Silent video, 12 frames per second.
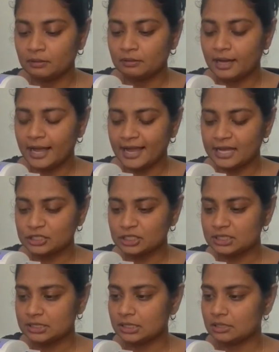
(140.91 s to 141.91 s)
I actually
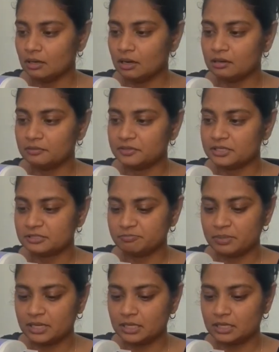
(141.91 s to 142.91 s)
did all of this
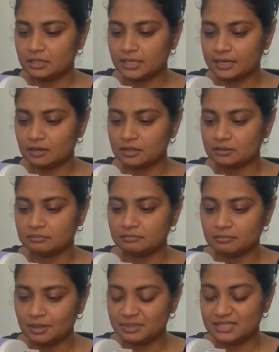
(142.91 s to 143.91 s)
pinning like on
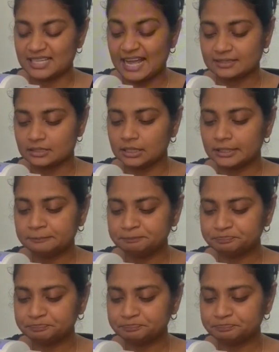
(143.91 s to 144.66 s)
maybe Saturday.